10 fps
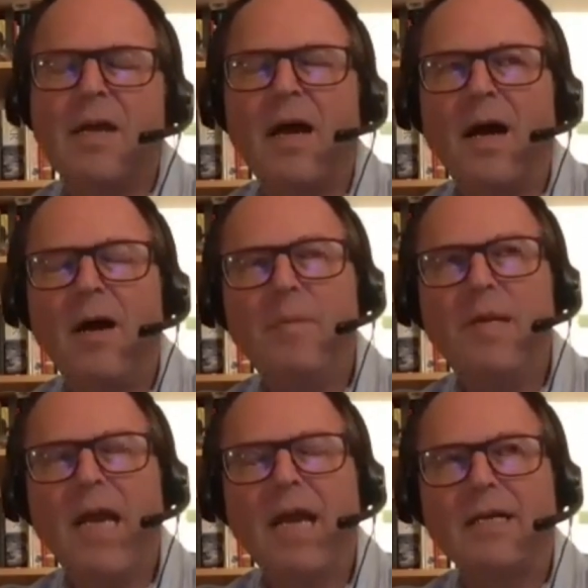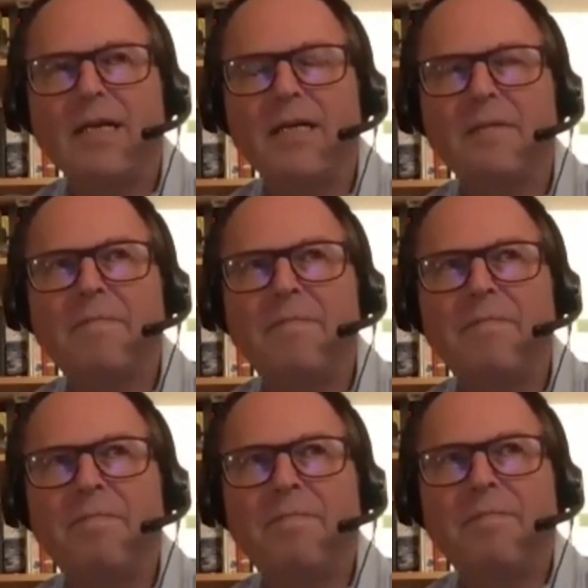RPKI
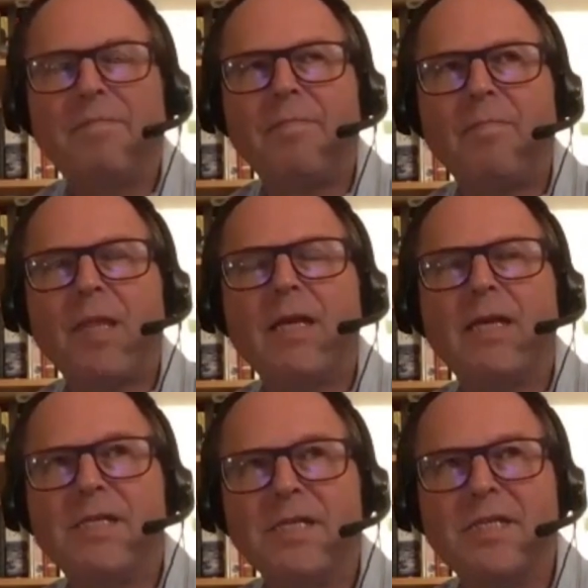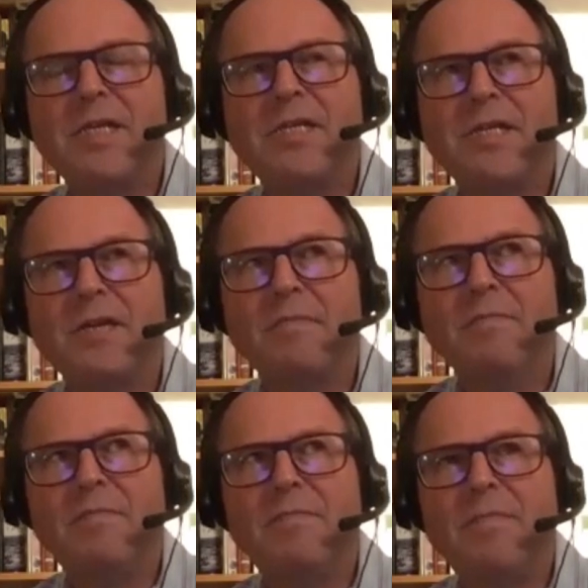is a
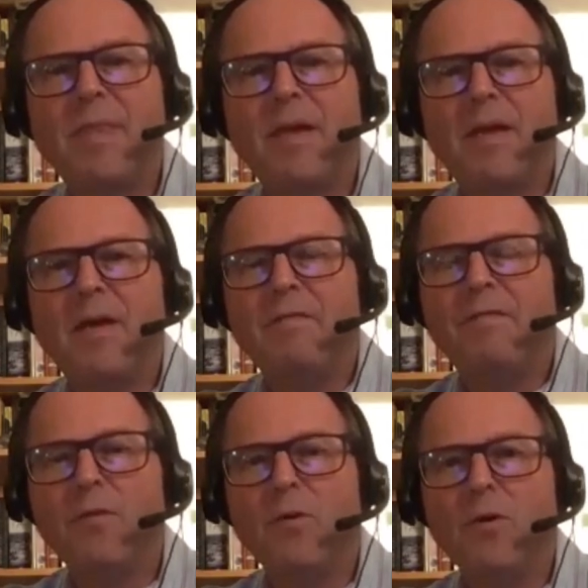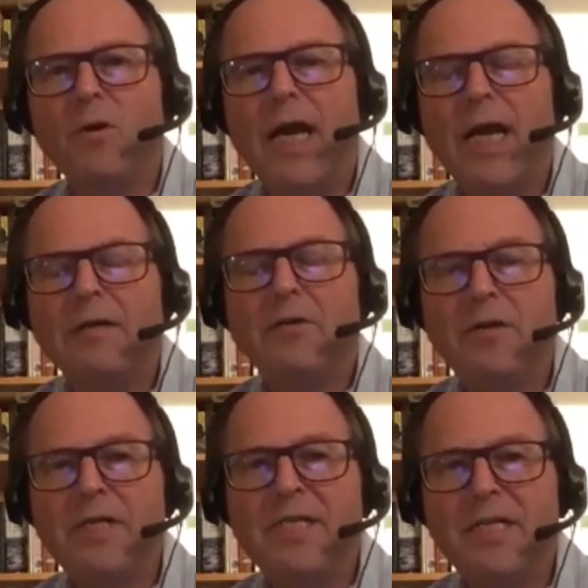system for
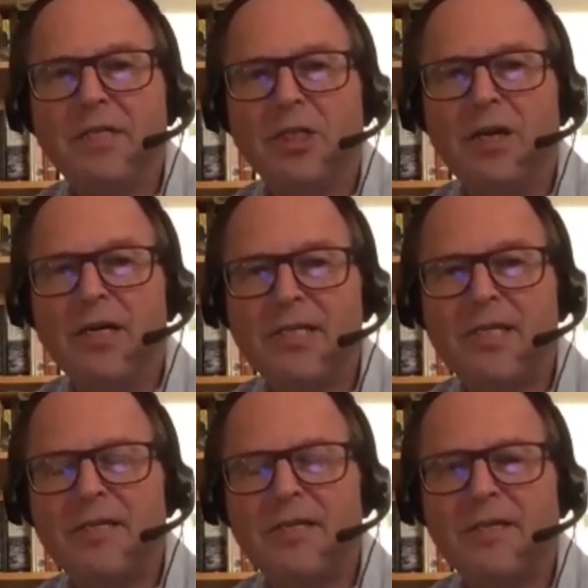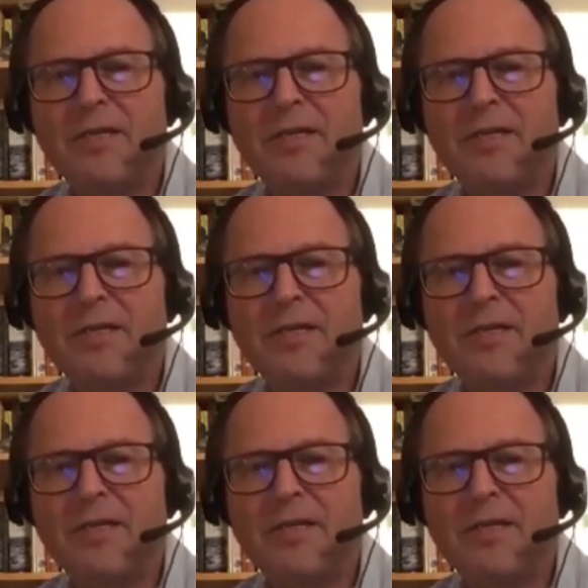increasing trust